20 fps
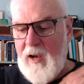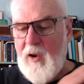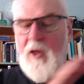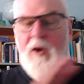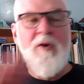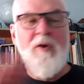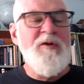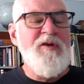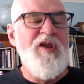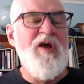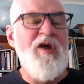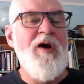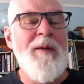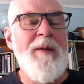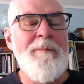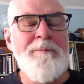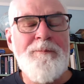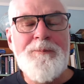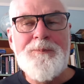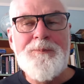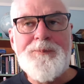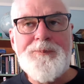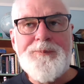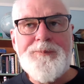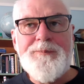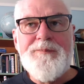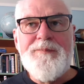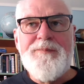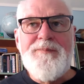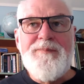a long time
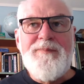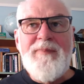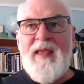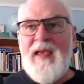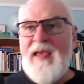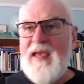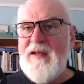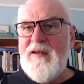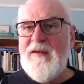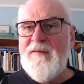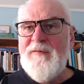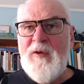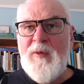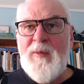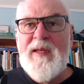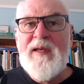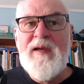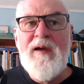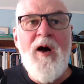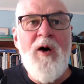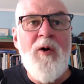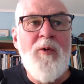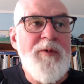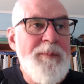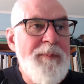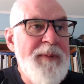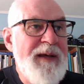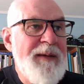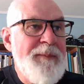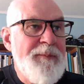interviewing
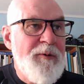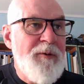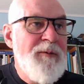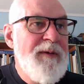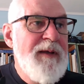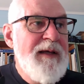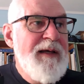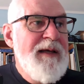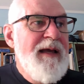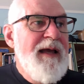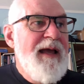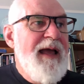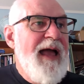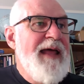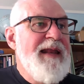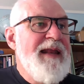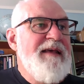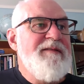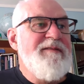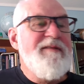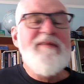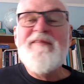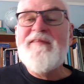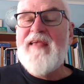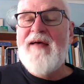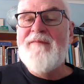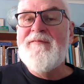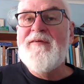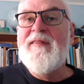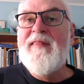older people, and he's
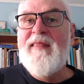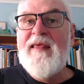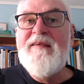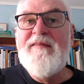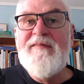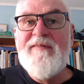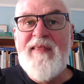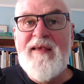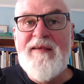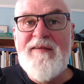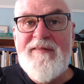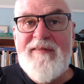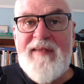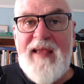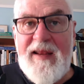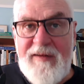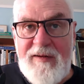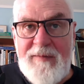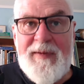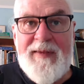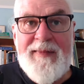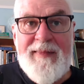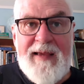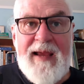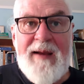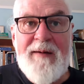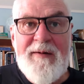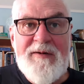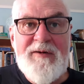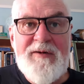discovered these things tend to be the
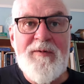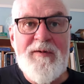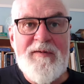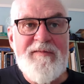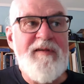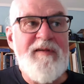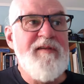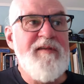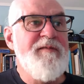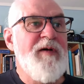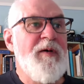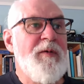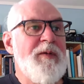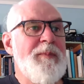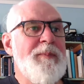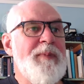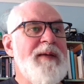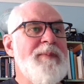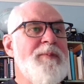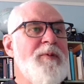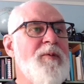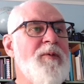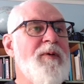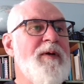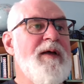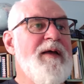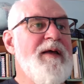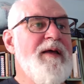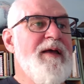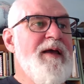characteristics of older people.
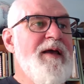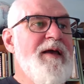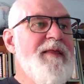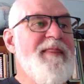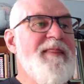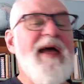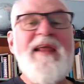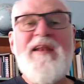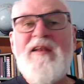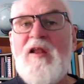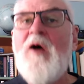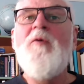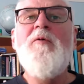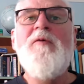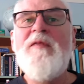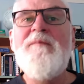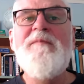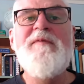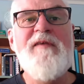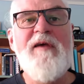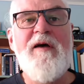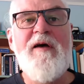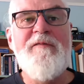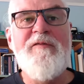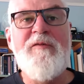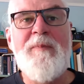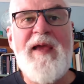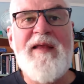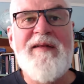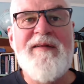They know
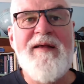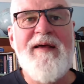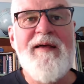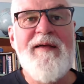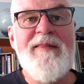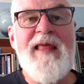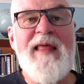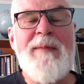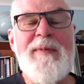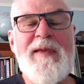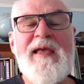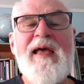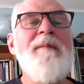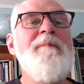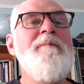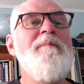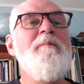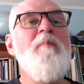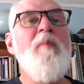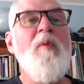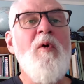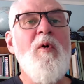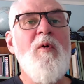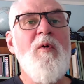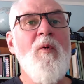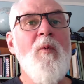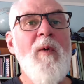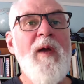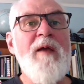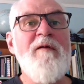themselves better. They become
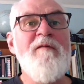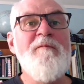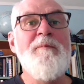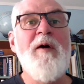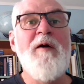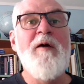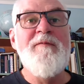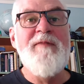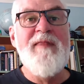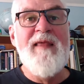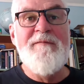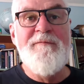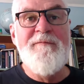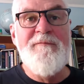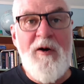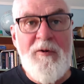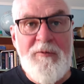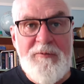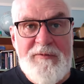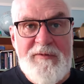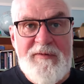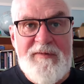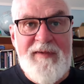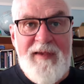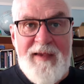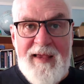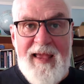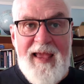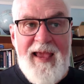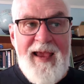more aware of both their faults
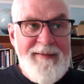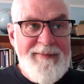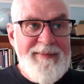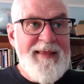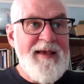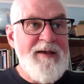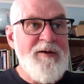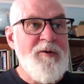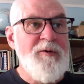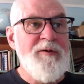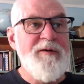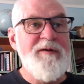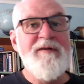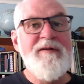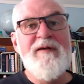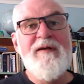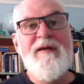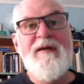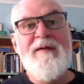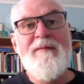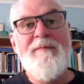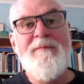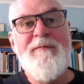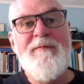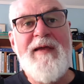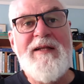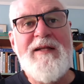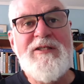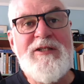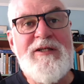and their good
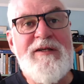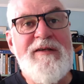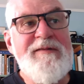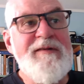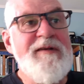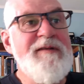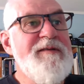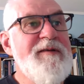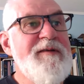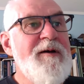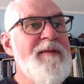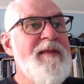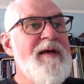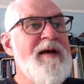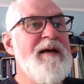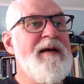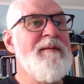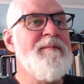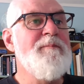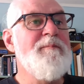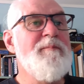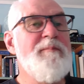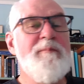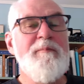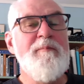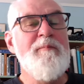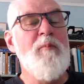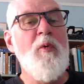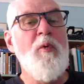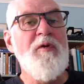features, and so they are
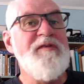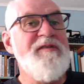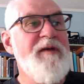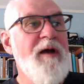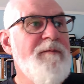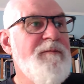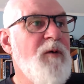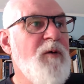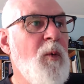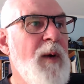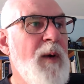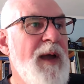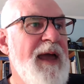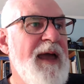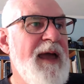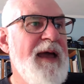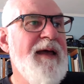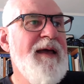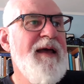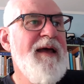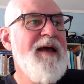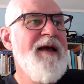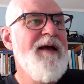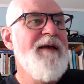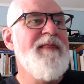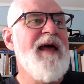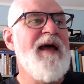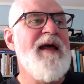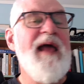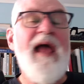more self-aware.
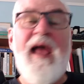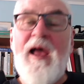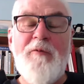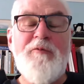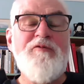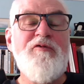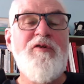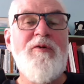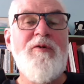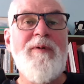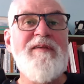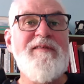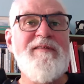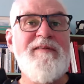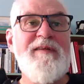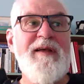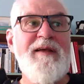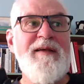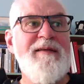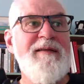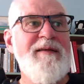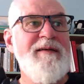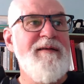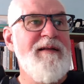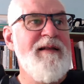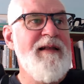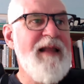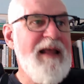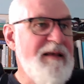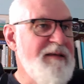They're altruistic,
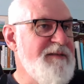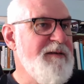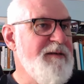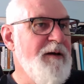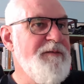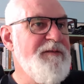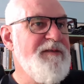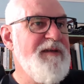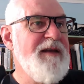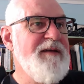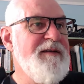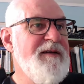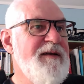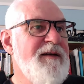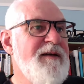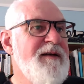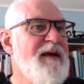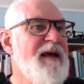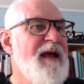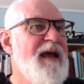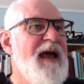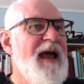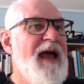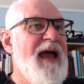less self-centered,